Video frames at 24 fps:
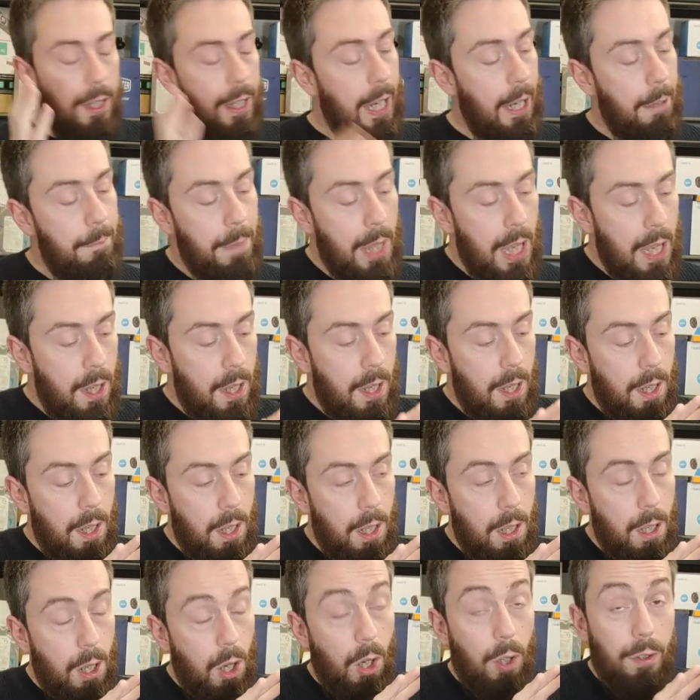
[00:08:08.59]
Now,
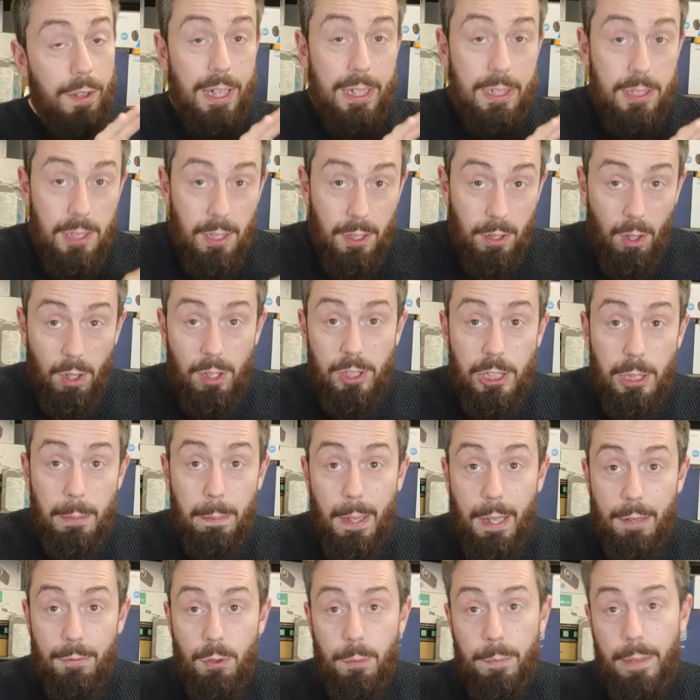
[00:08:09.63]
on the
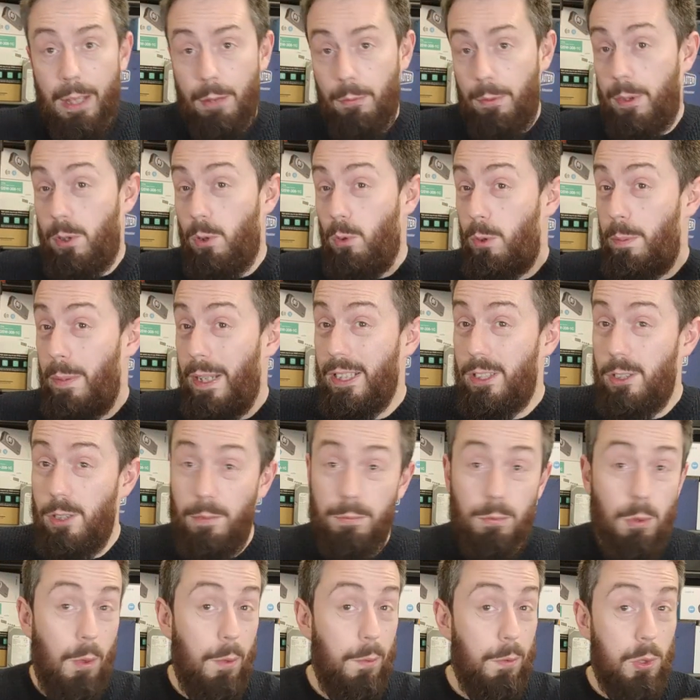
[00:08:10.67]
Synology platform there, we talked about
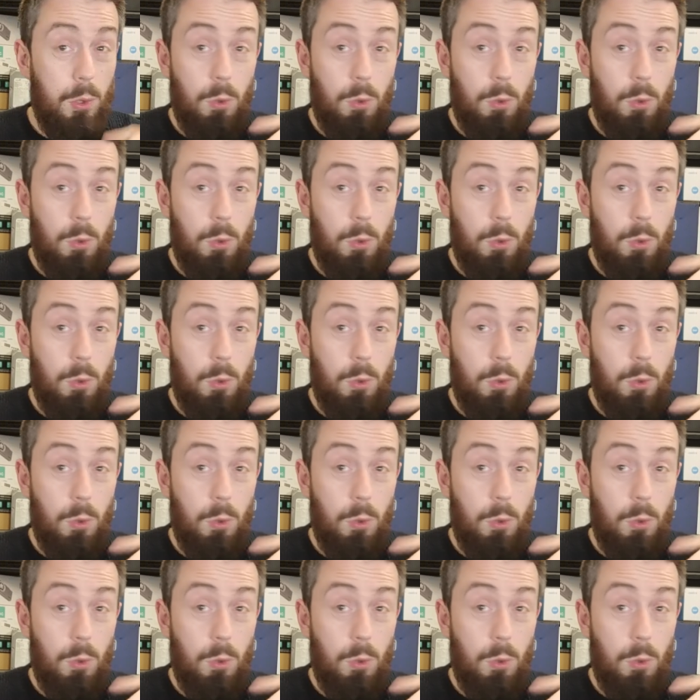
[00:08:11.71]
software,